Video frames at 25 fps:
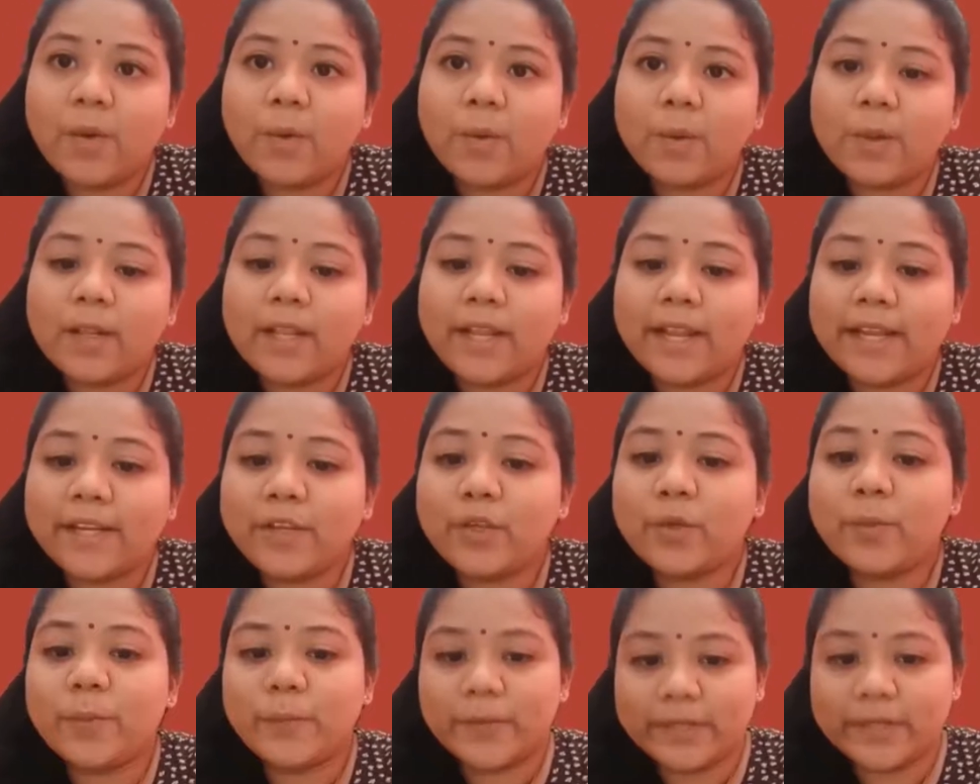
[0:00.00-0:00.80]
Would like
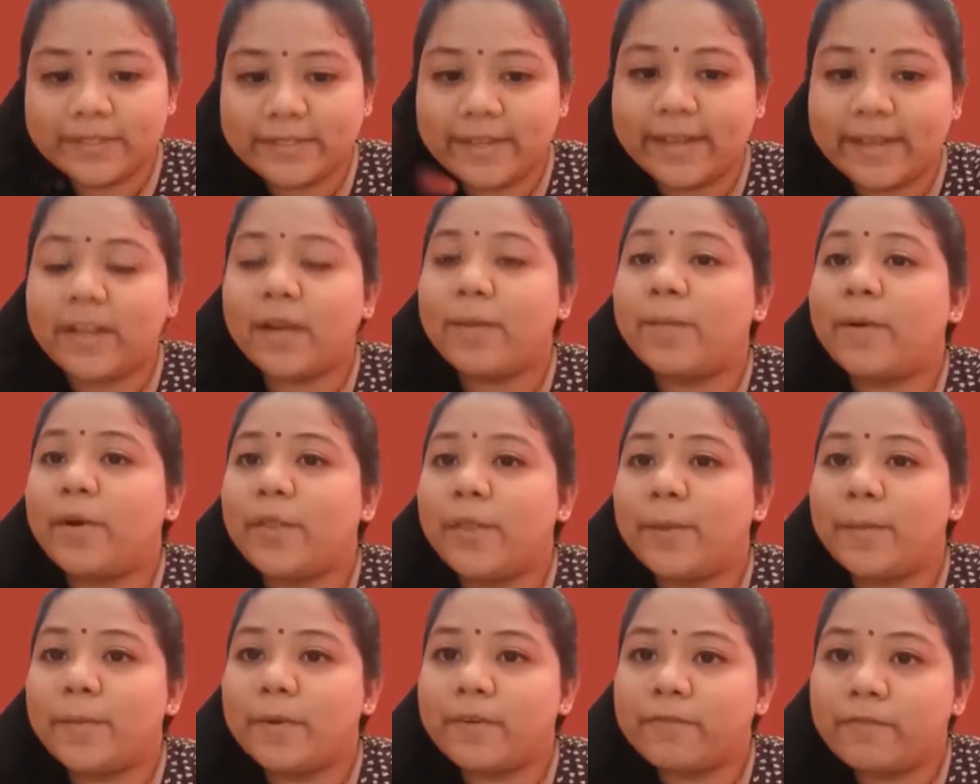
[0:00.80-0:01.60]
to present
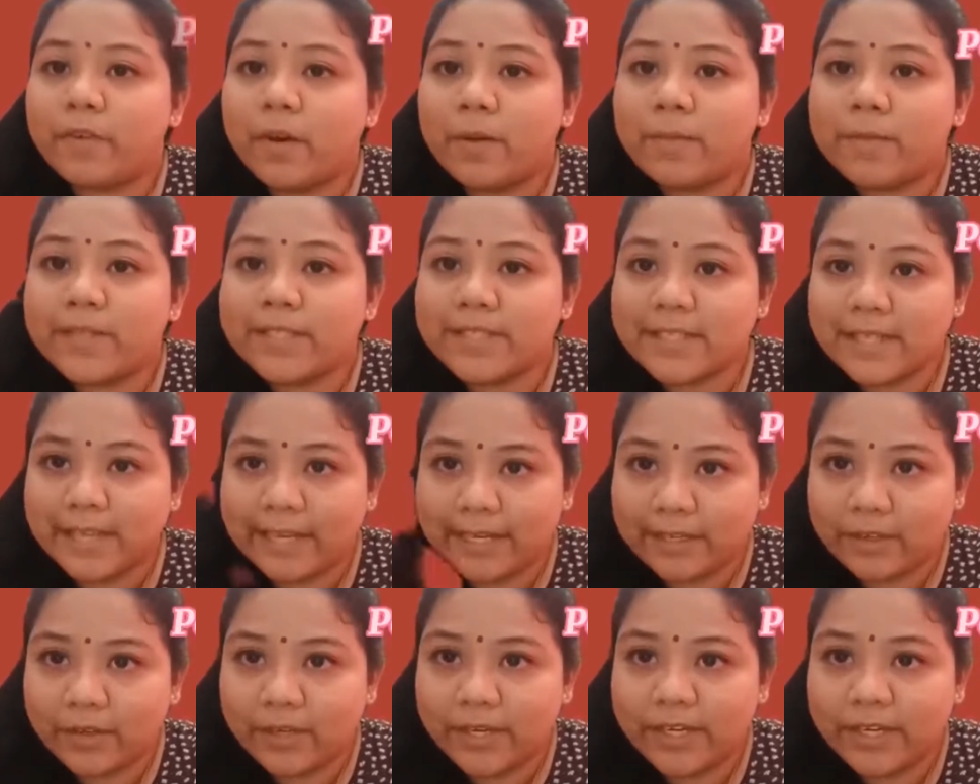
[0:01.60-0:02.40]
about the performance
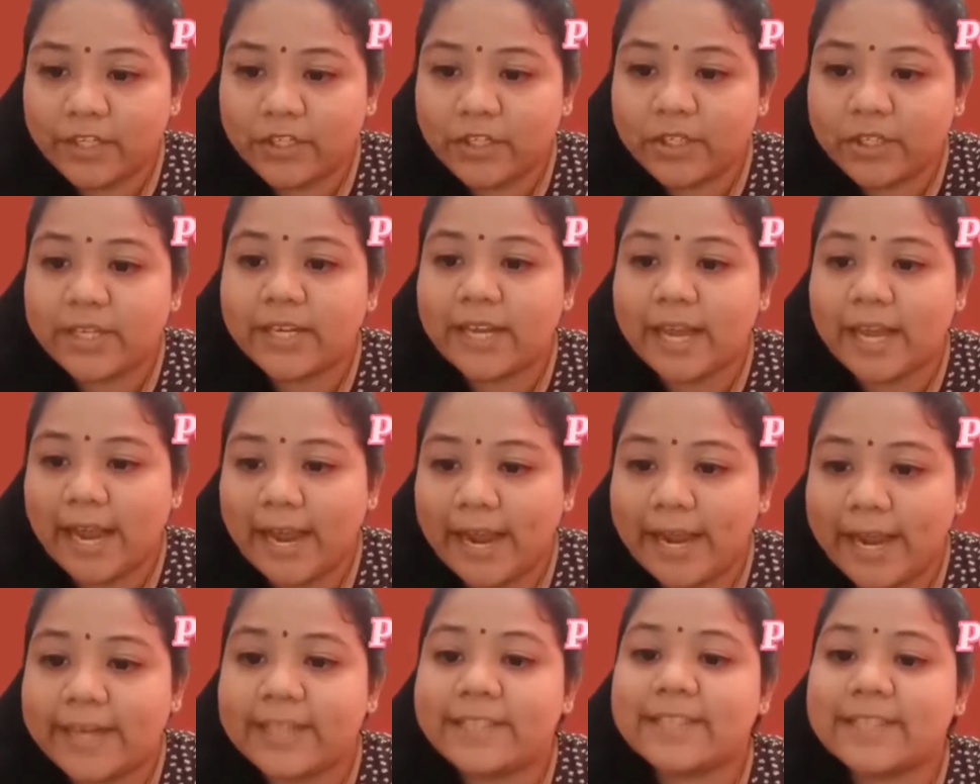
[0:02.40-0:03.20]
calculation
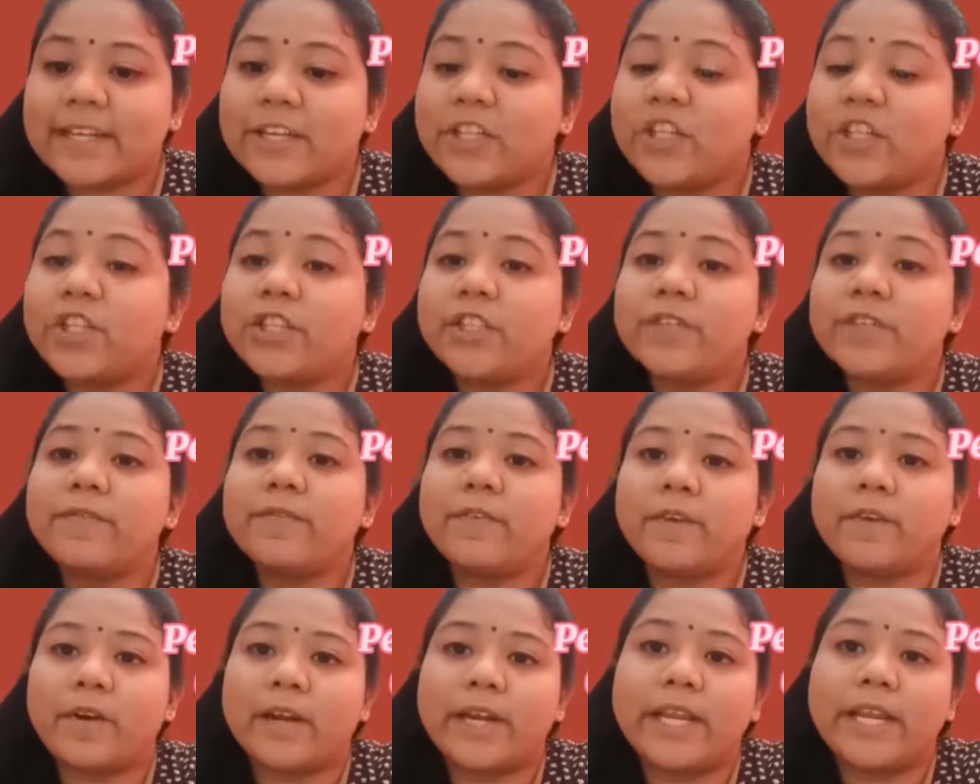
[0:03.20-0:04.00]
and suggestion
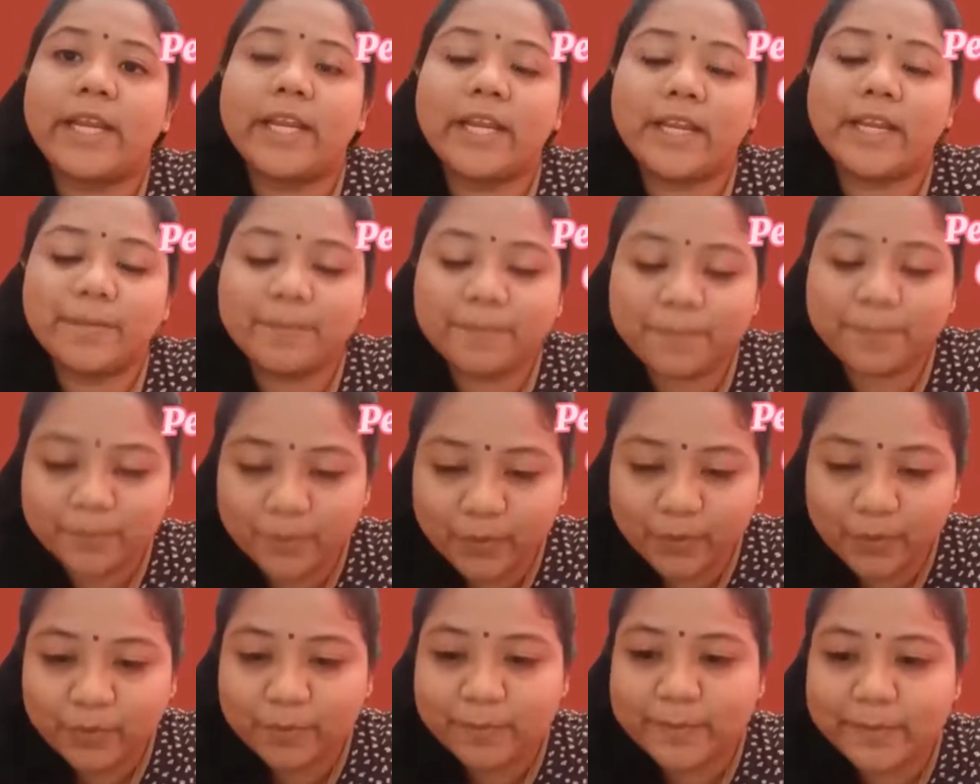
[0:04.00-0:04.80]
for
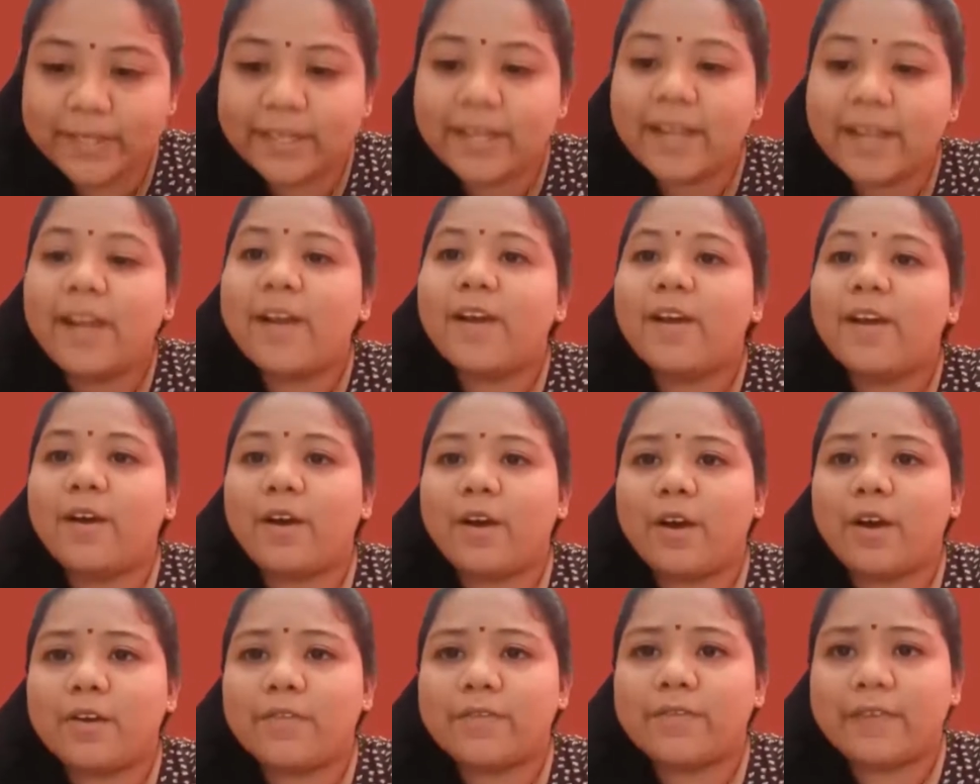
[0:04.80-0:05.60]
improvement
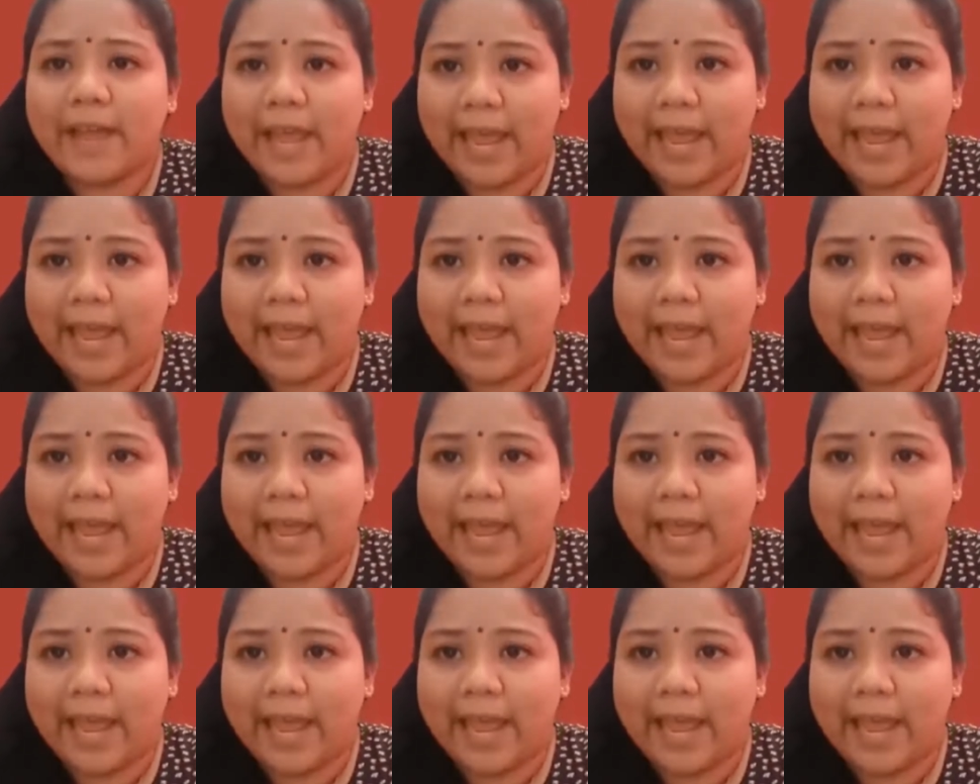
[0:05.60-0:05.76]
of